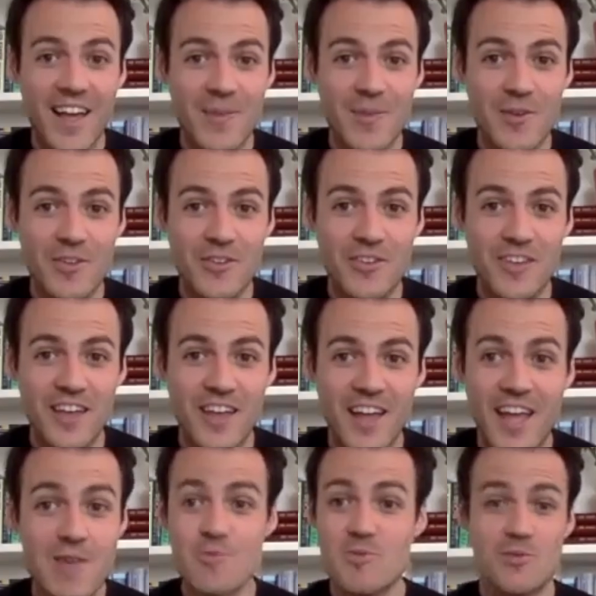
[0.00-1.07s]
it was
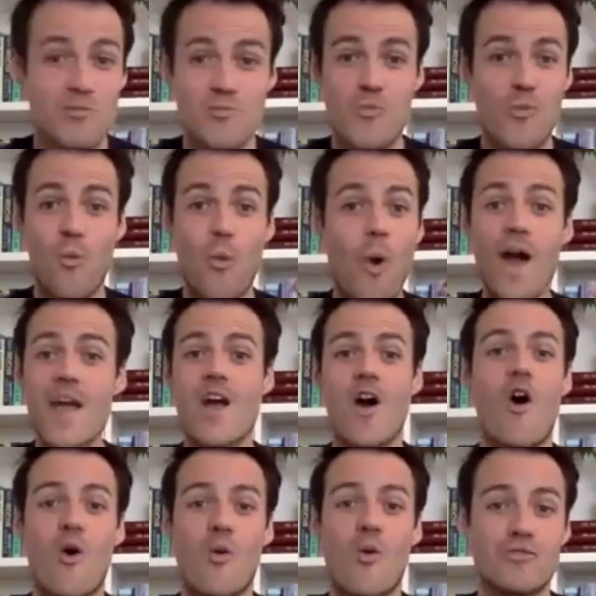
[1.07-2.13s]
he was quite
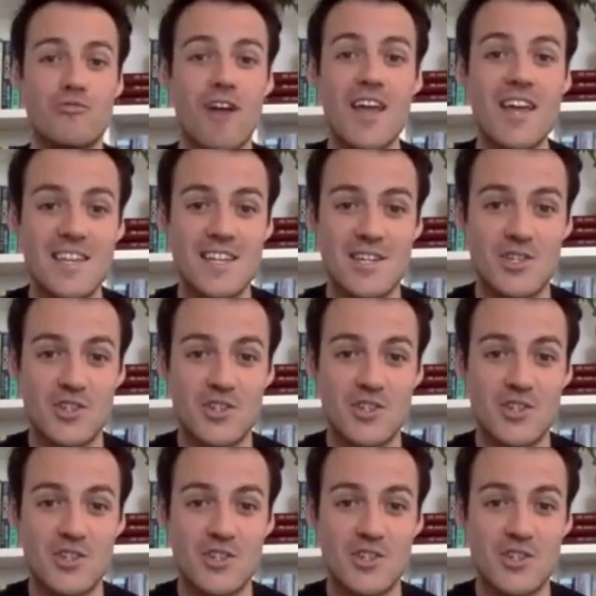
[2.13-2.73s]
hot with rage